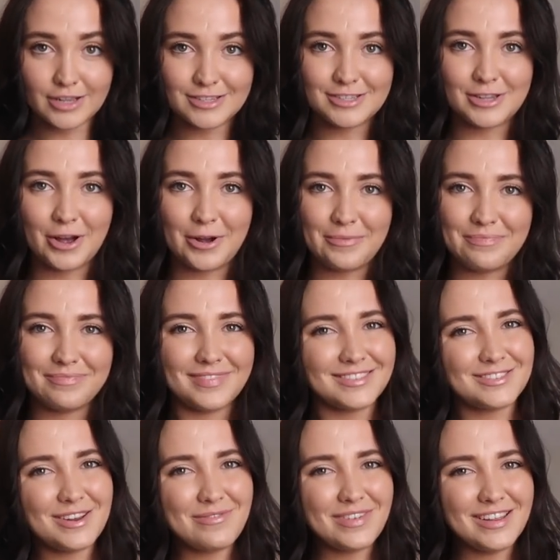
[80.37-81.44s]
so
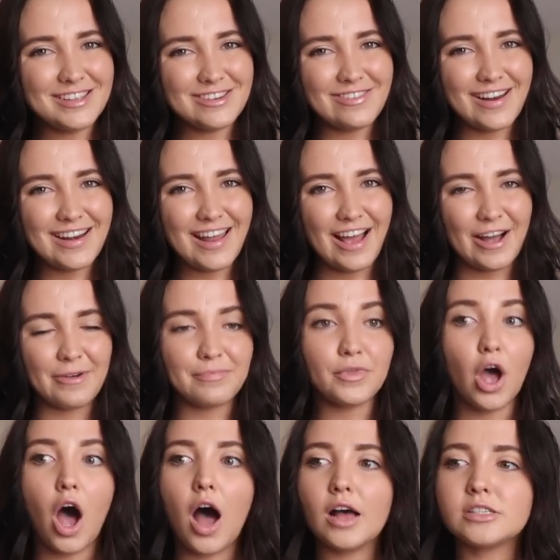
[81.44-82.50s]
that's what I'm gonna do right now.
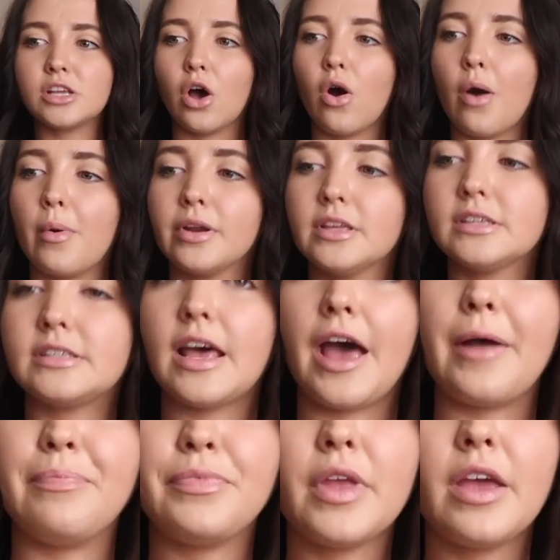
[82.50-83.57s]
Also, I wanted to
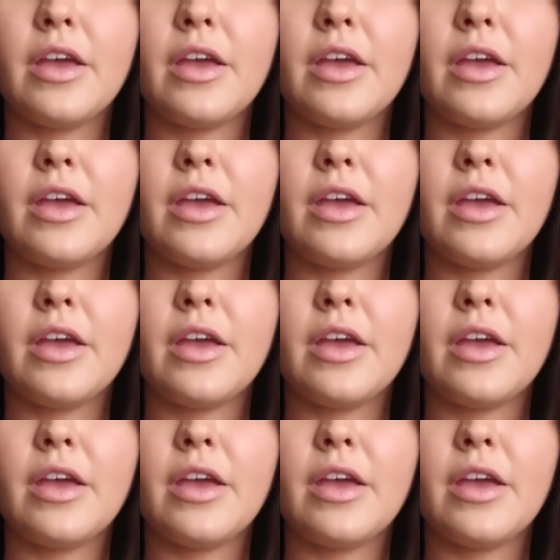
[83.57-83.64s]
say,